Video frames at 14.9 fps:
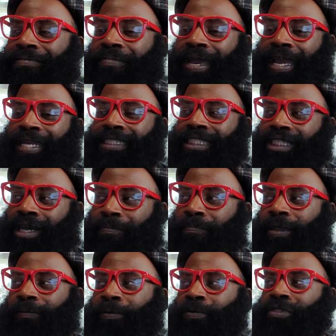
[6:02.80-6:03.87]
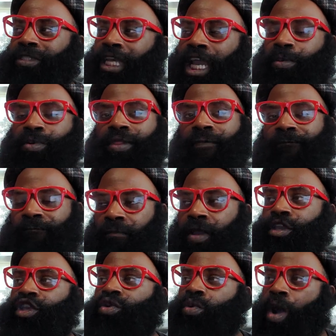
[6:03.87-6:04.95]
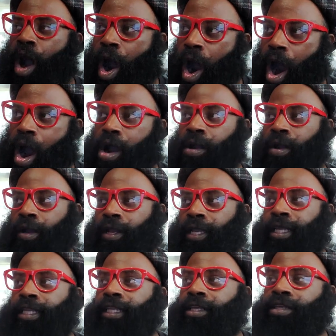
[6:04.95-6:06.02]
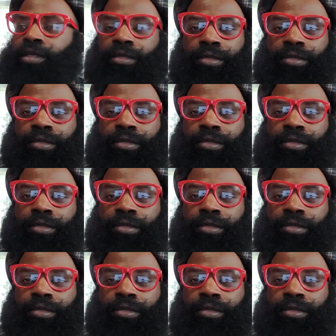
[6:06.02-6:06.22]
man. Some people, stay where you are. And